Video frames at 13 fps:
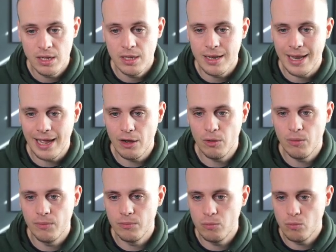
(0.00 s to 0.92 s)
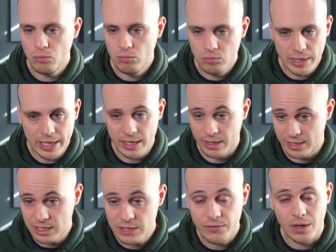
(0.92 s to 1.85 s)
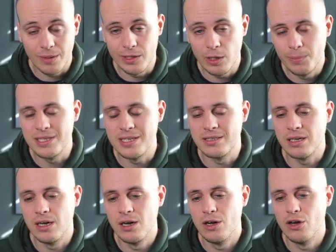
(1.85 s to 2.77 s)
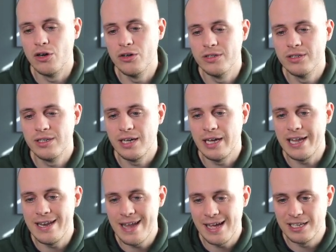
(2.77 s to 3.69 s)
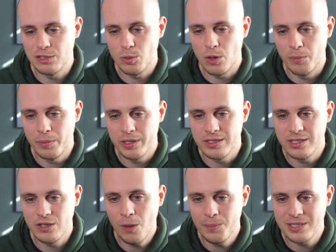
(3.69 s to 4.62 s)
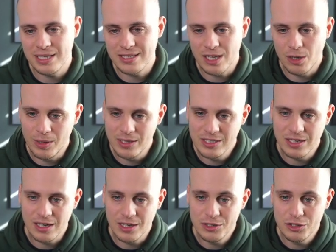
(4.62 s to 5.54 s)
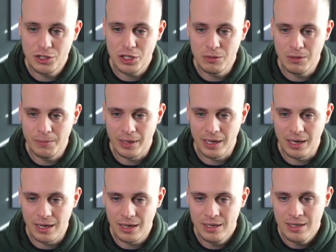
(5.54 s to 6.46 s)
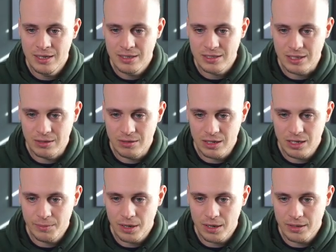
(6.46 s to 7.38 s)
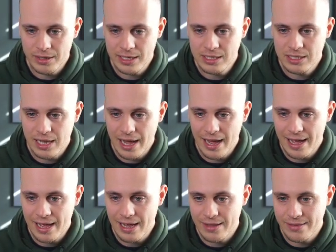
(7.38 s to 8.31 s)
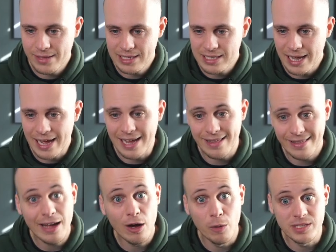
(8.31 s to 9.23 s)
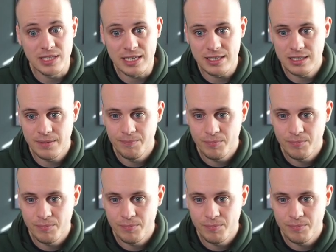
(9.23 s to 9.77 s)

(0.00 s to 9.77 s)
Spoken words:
Now, we can identify what the opposites are on a net as well, because the opposites are ones that are two apart. So I'm going to mark this A and this A. They're opposites.